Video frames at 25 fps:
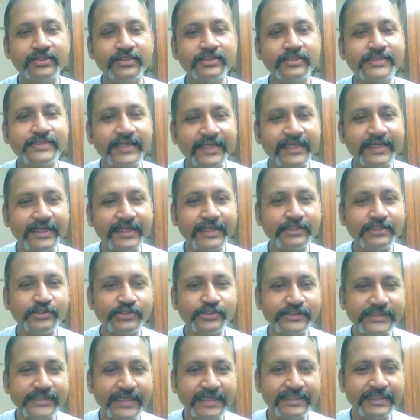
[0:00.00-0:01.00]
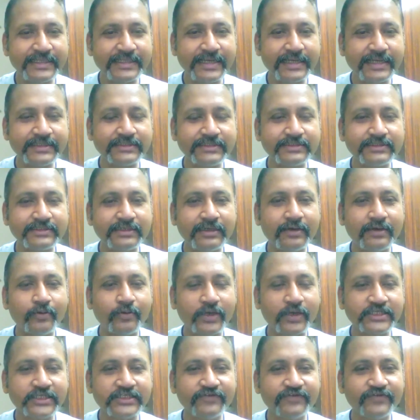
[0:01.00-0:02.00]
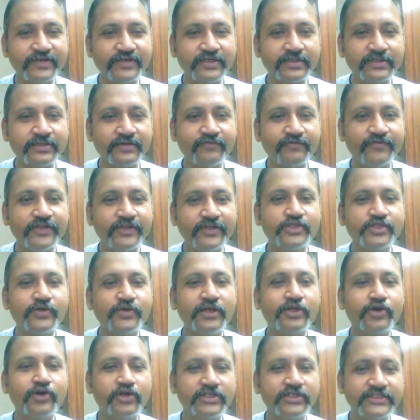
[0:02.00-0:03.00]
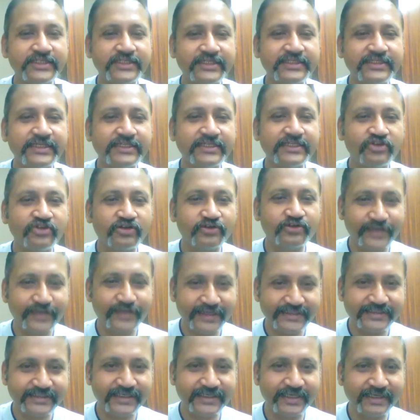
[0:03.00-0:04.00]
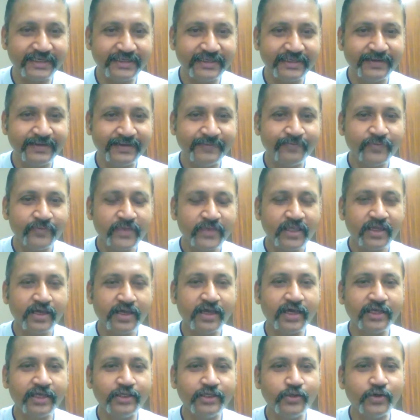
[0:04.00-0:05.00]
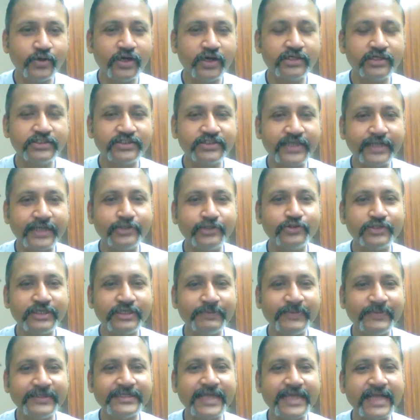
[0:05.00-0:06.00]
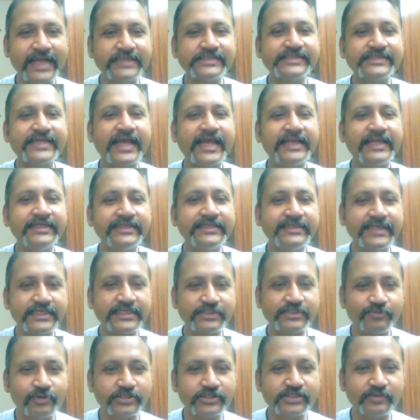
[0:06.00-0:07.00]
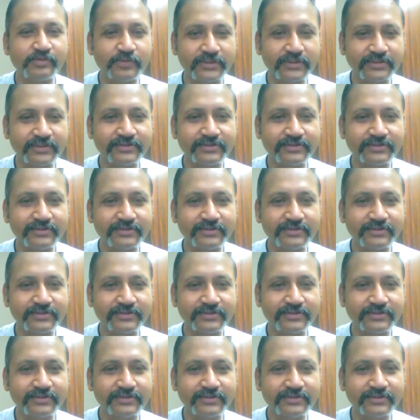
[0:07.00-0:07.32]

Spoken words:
The second, as you said, that whatever visual content that you're creating, you are trying to keep it as candid as possible.